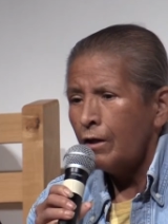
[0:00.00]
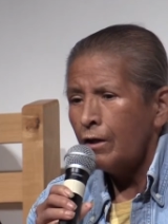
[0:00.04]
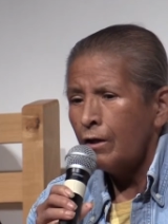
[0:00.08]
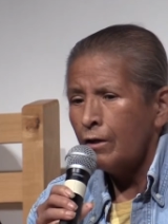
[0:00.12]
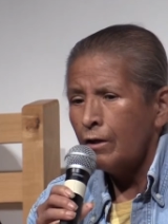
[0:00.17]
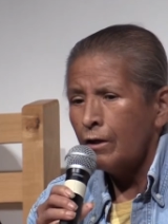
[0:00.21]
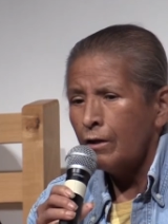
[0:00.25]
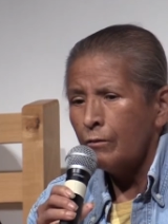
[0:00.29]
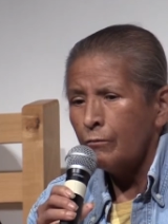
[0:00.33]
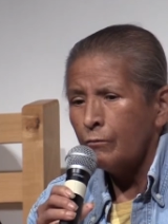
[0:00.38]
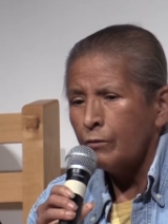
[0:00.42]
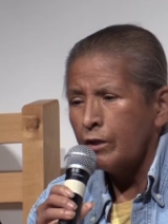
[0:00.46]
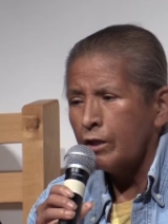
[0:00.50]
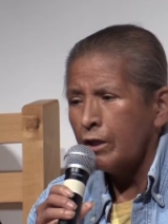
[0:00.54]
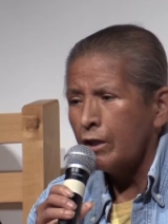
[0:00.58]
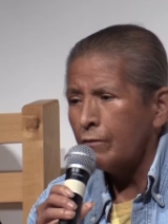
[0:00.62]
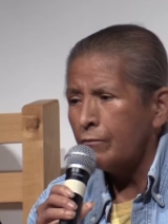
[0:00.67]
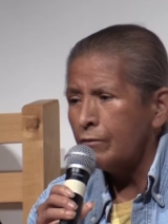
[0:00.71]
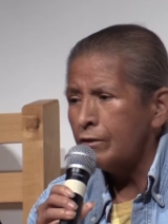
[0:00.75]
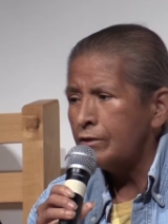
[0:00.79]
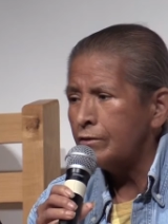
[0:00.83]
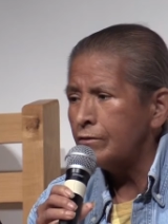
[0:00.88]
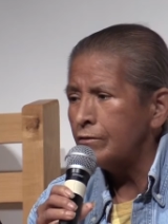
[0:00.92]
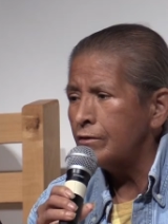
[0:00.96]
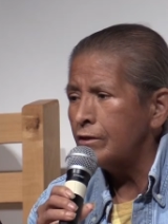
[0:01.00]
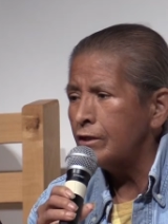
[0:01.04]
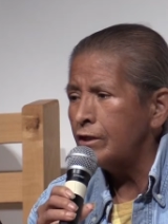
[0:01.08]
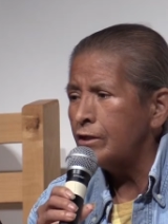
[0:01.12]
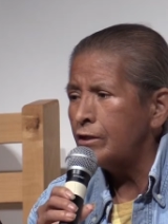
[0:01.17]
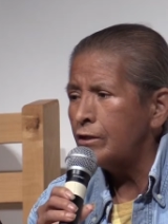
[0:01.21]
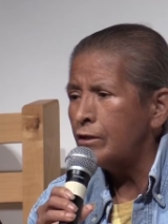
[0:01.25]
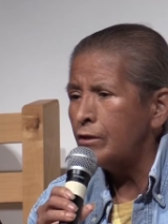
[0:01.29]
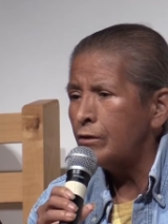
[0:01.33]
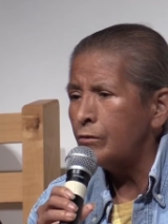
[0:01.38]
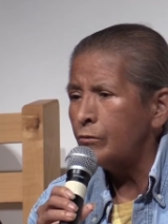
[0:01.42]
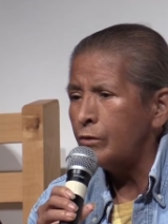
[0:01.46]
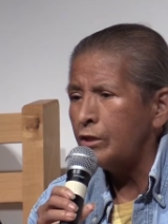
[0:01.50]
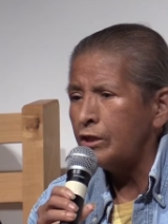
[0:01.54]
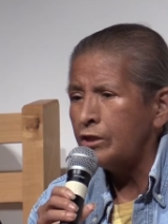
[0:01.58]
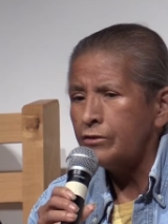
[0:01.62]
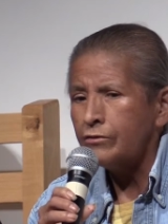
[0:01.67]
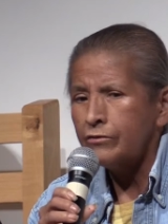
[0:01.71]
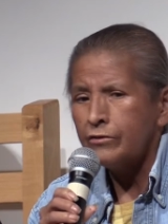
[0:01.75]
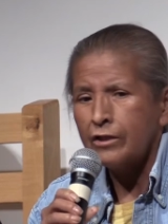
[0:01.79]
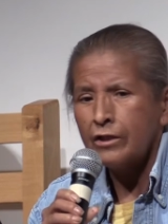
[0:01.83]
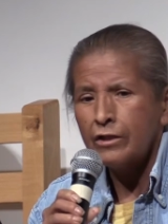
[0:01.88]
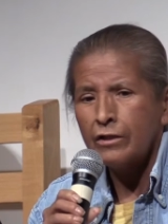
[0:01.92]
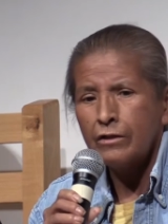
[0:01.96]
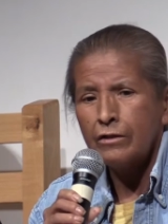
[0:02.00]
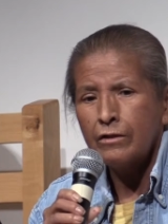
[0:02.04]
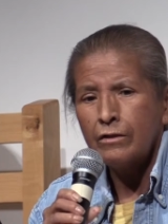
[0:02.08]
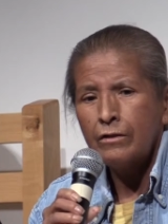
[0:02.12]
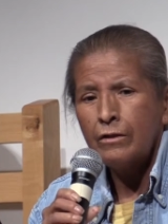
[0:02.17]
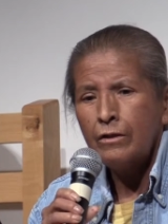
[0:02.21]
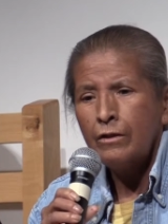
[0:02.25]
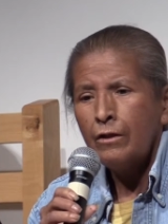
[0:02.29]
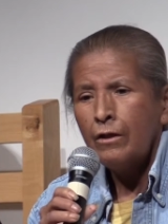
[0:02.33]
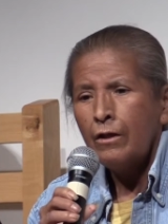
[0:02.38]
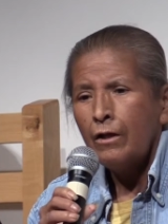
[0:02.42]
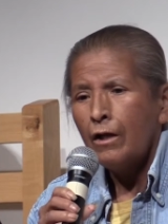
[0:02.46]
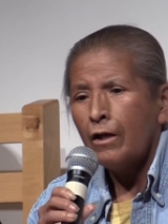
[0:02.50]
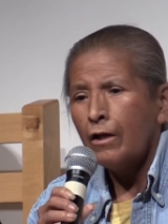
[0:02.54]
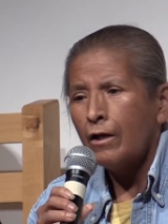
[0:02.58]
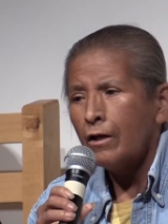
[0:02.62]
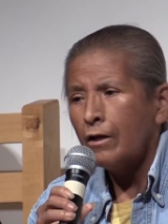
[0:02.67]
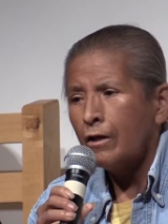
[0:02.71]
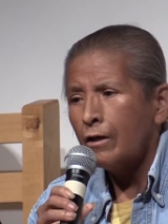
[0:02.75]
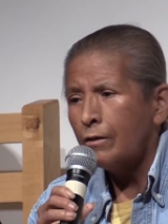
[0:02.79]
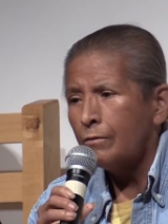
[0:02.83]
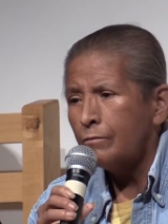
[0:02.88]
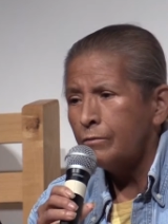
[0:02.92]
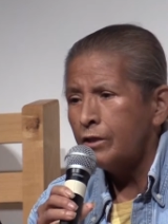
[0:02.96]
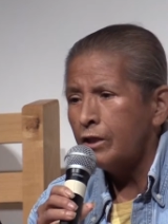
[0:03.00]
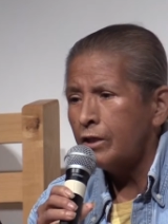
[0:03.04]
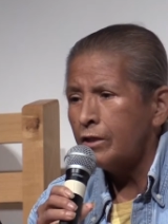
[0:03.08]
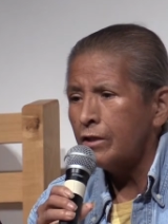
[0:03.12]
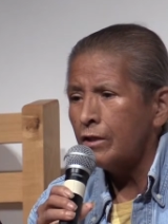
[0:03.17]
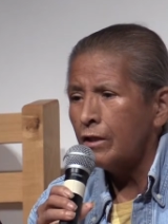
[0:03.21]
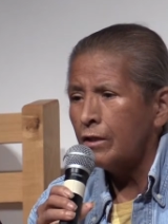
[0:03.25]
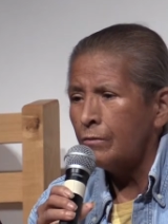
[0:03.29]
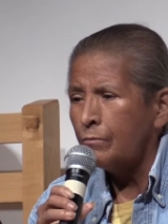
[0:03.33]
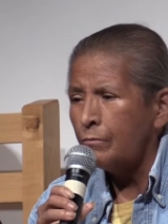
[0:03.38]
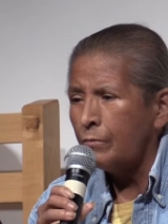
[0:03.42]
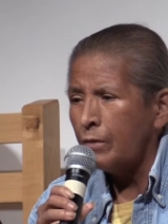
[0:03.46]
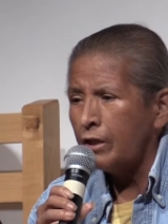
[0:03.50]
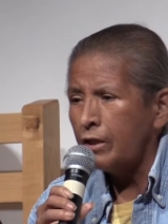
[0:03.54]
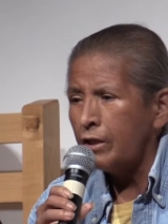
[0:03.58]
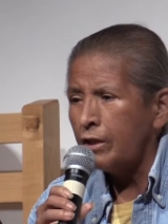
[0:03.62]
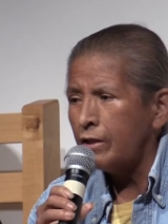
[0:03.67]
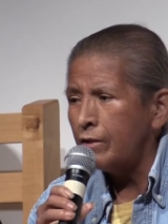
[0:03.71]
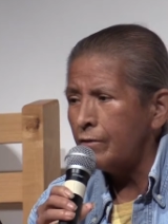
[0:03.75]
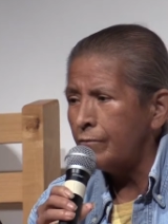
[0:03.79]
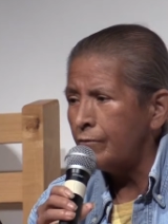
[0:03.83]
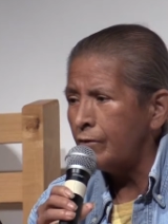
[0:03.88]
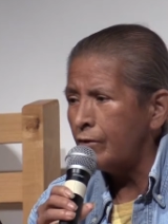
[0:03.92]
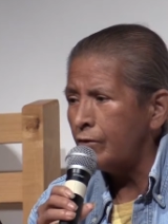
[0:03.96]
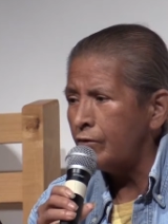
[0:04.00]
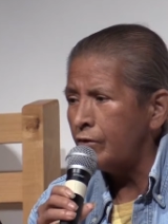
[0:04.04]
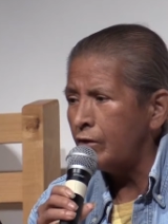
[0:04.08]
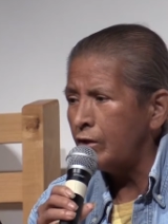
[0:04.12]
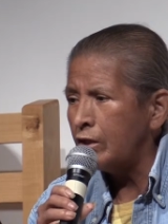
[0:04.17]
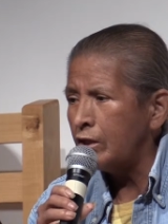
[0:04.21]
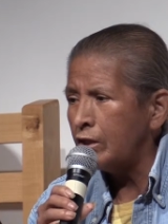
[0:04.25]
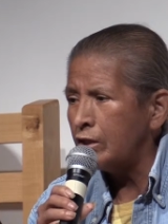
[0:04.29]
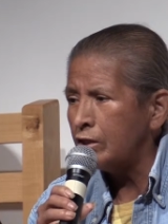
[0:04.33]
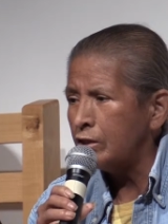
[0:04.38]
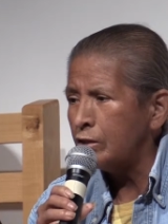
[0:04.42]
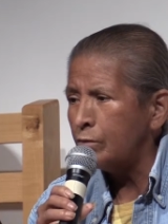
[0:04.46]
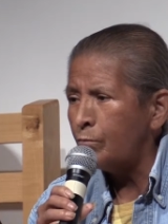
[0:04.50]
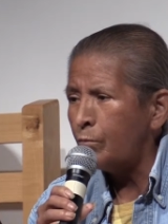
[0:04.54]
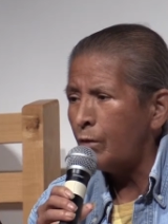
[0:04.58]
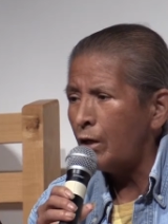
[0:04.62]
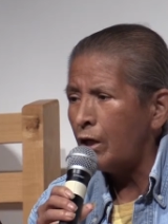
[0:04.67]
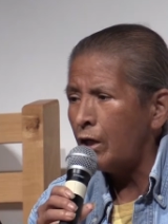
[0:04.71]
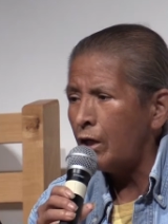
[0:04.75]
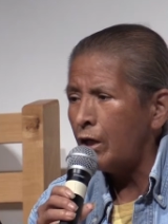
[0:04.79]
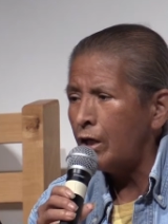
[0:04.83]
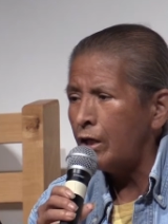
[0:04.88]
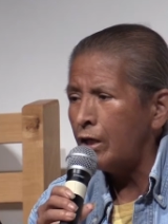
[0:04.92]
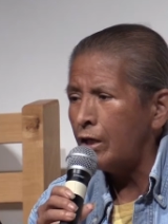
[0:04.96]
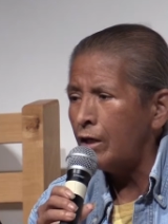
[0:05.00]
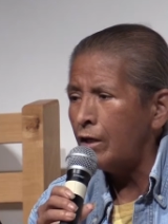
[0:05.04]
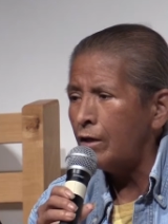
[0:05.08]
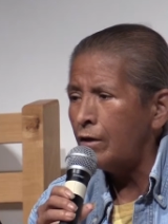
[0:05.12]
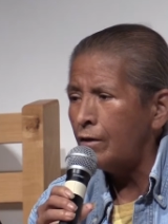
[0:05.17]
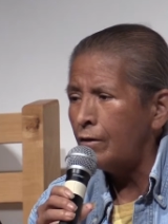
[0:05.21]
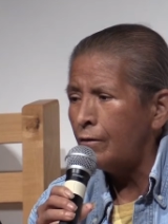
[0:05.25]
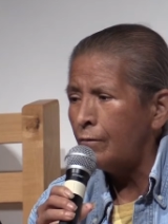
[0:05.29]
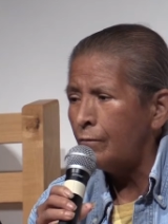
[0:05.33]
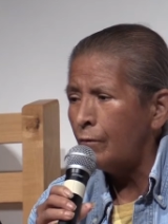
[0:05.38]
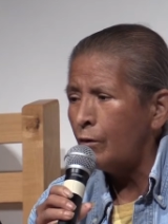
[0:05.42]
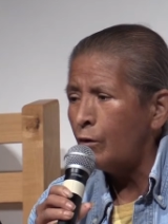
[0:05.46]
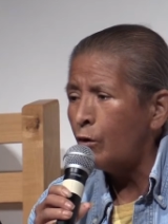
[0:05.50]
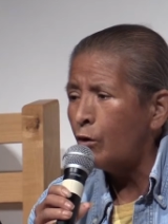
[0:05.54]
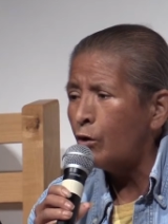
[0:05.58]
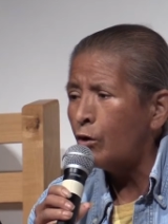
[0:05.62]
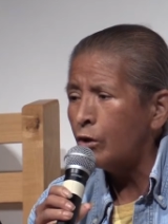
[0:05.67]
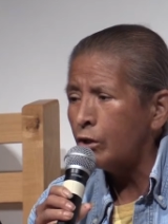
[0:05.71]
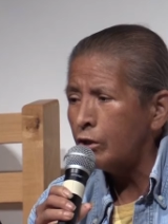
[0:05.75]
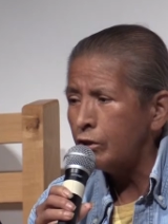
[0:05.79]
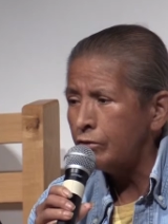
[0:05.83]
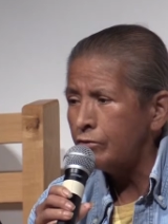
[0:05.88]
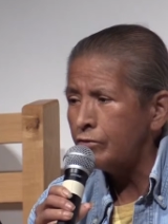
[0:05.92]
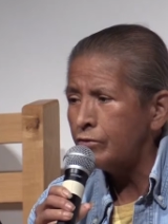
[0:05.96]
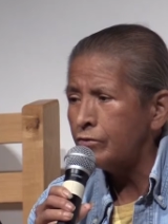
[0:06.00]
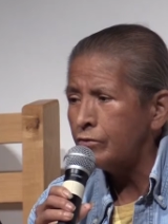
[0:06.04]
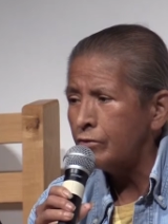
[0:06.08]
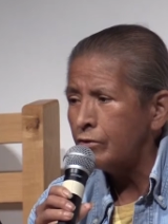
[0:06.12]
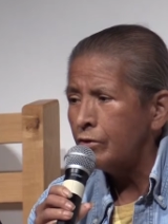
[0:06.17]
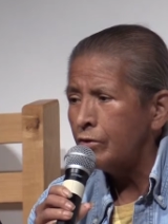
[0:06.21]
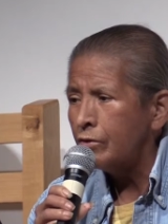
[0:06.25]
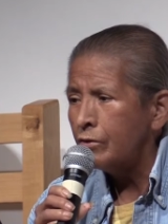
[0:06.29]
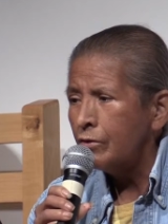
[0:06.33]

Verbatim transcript: Uh, when I was little, we still uh, did many of the things by um, horse